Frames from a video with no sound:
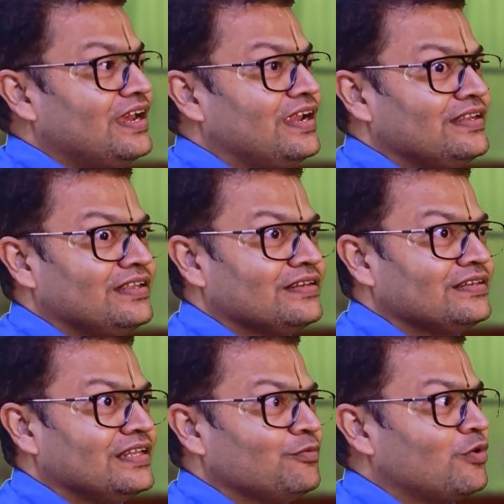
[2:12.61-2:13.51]
and
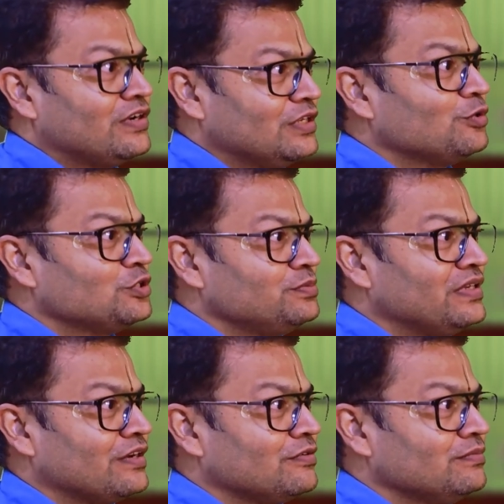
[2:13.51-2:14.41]
then they want the coach to
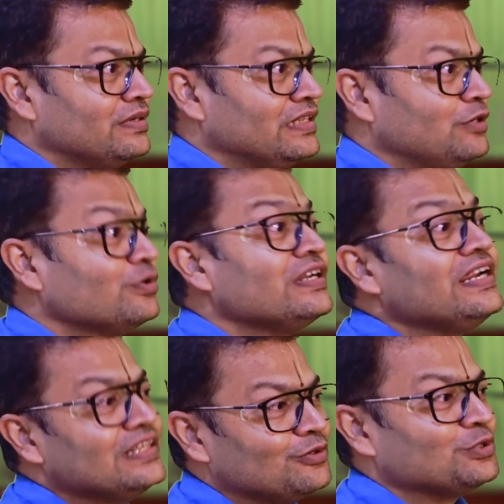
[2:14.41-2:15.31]
be around, but they don't
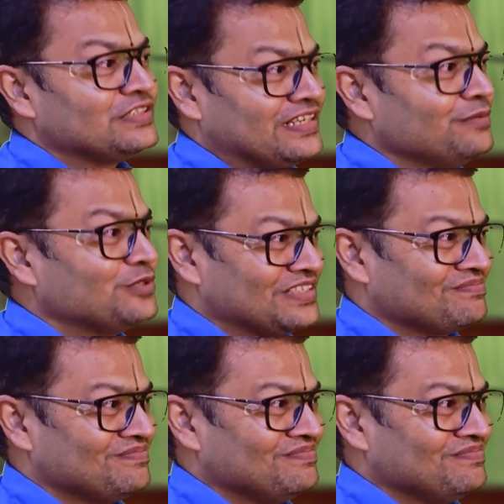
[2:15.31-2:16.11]
need the coach anymore.